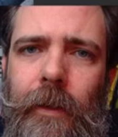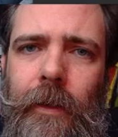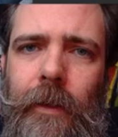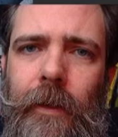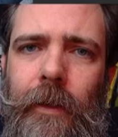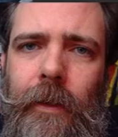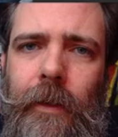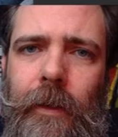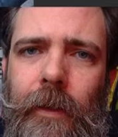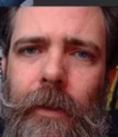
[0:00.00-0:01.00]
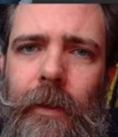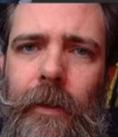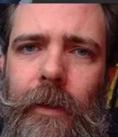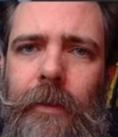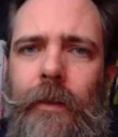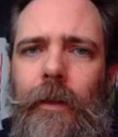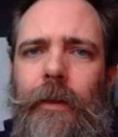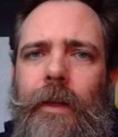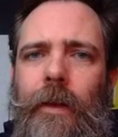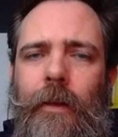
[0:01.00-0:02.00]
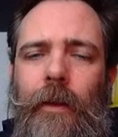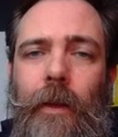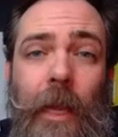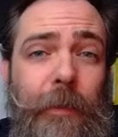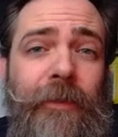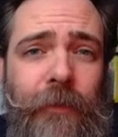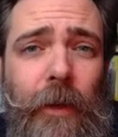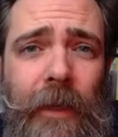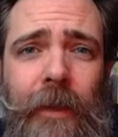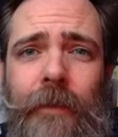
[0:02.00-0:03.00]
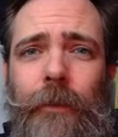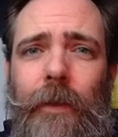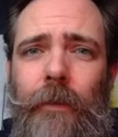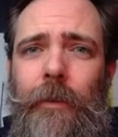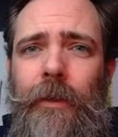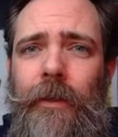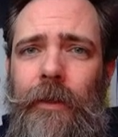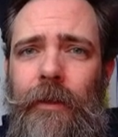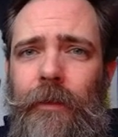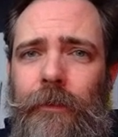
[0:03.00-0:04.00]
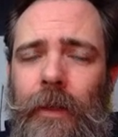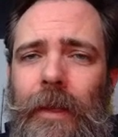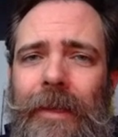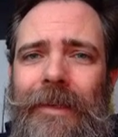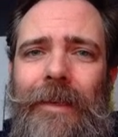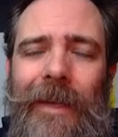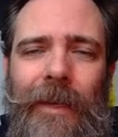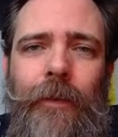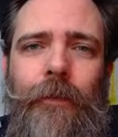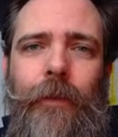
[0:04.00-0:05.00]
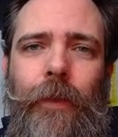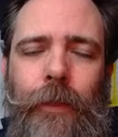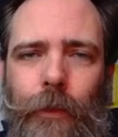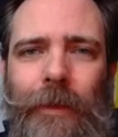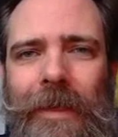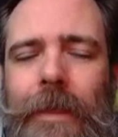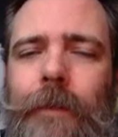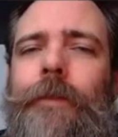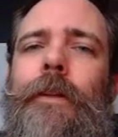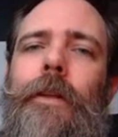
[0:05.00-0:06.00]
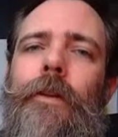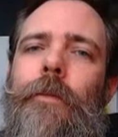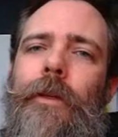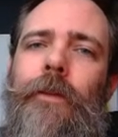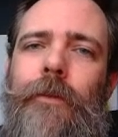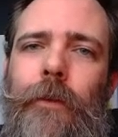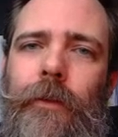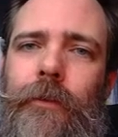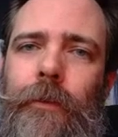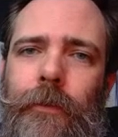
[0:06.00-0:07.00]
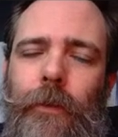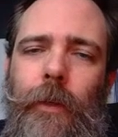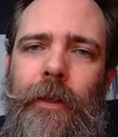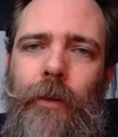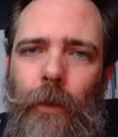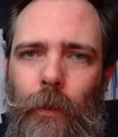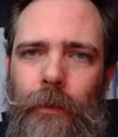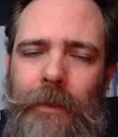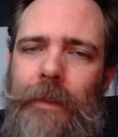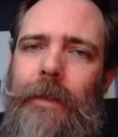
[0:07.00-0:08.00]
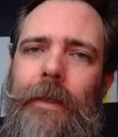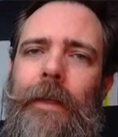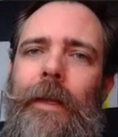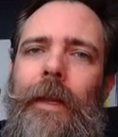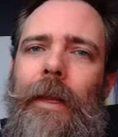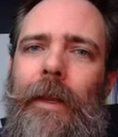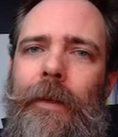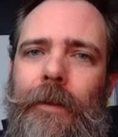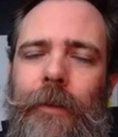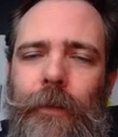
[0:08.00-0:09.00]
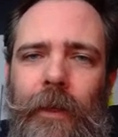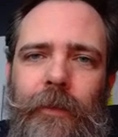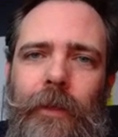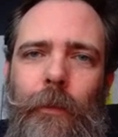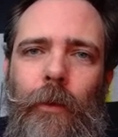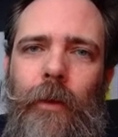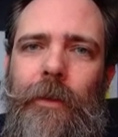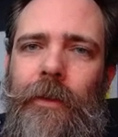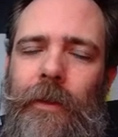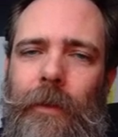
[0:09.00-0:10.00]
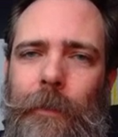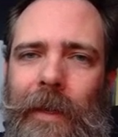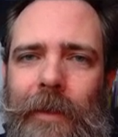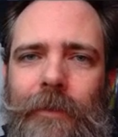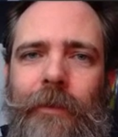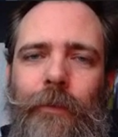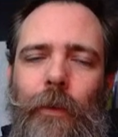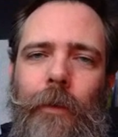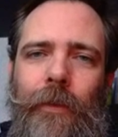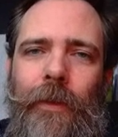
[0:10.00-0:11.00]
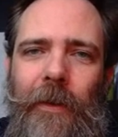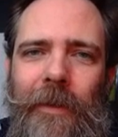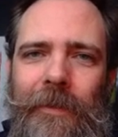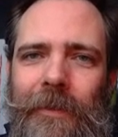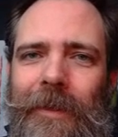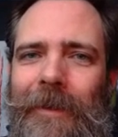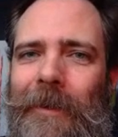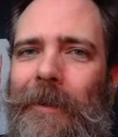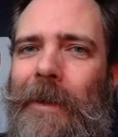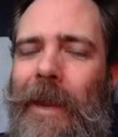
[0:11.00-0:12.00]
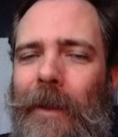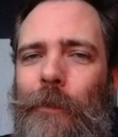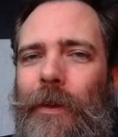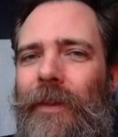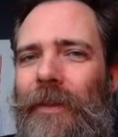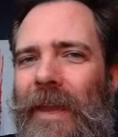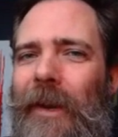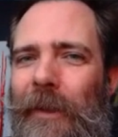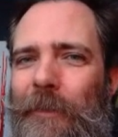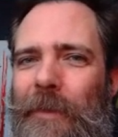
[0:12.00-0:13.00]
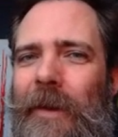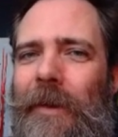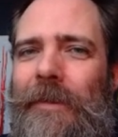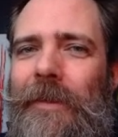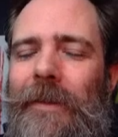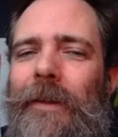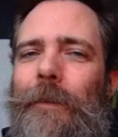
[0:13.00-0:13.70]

Hello, everyone. Welcome back to Gearhead Daily, and happy Friday to everybody. It is negative 30 here in Minnesota, so it is quite cold. And trying to stay warm and think positive, warm thoughts. And with that in mind, it